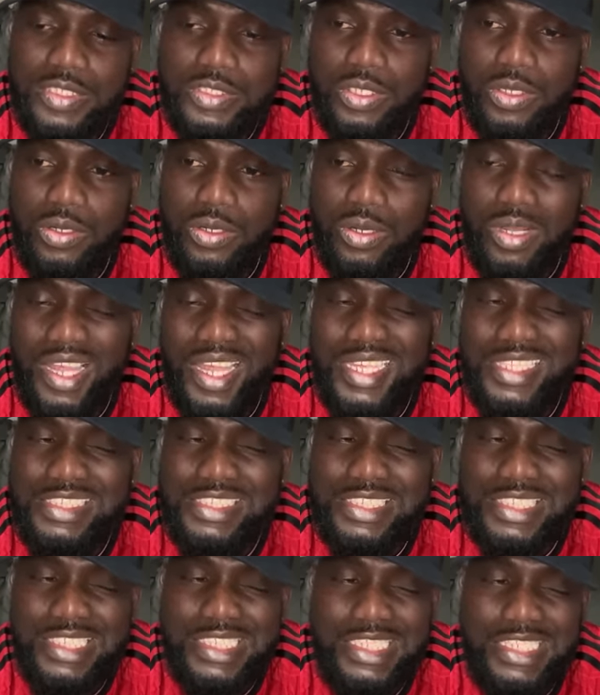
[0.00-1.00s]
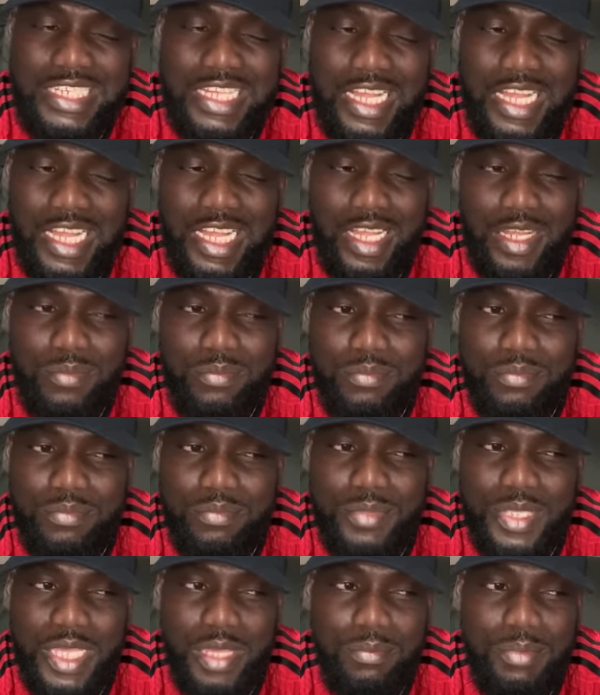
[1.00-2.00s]
So I think
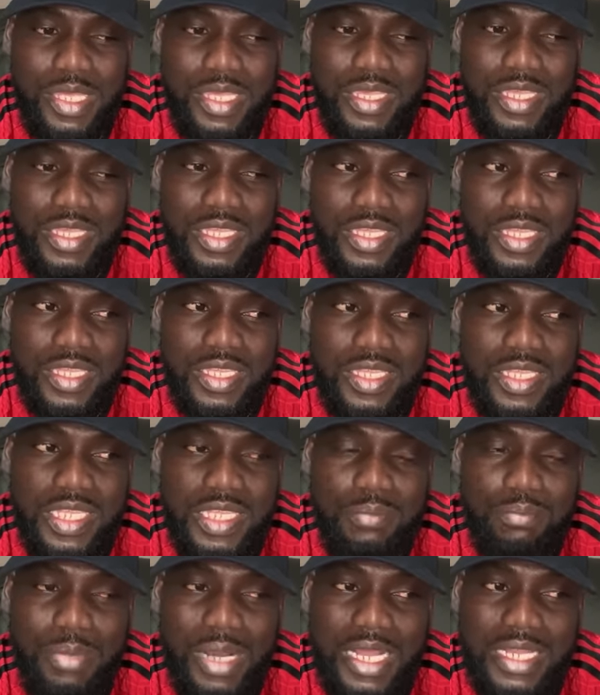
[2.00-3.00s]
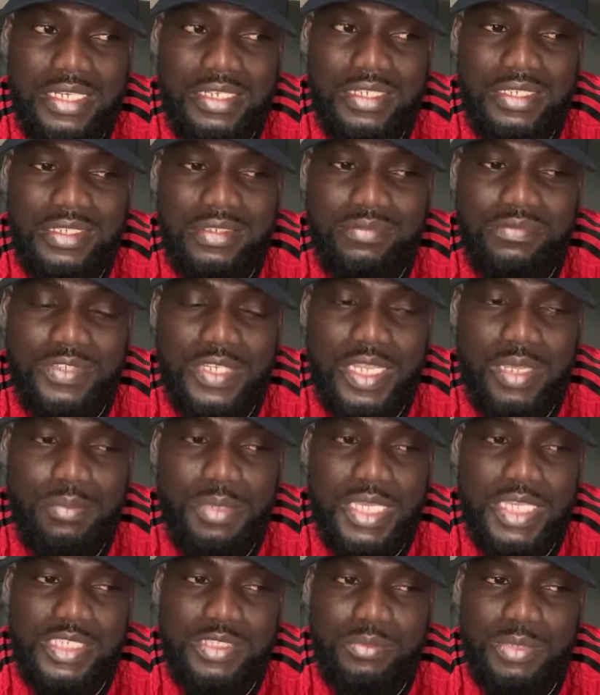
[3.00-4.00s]
maybe a man for
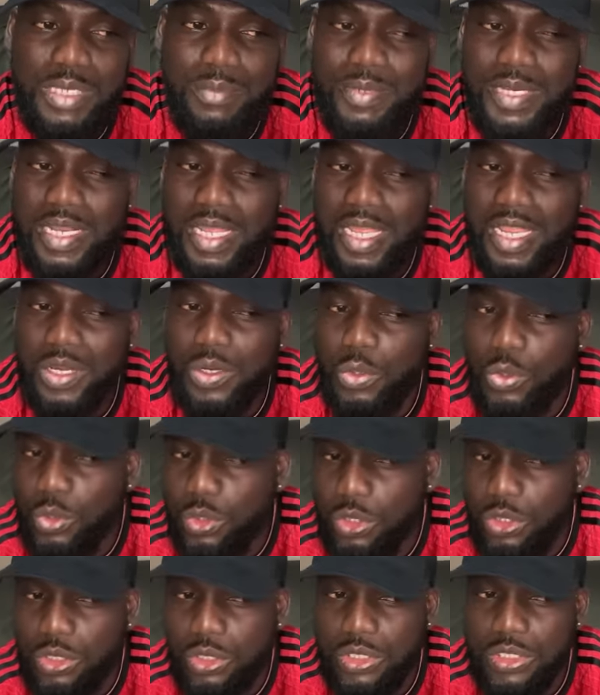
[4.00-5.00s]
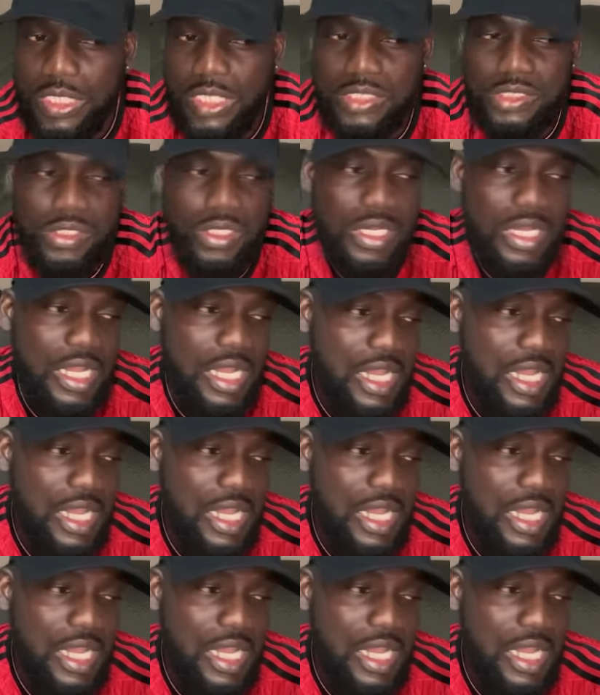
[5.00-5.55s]
them age maybe not look this so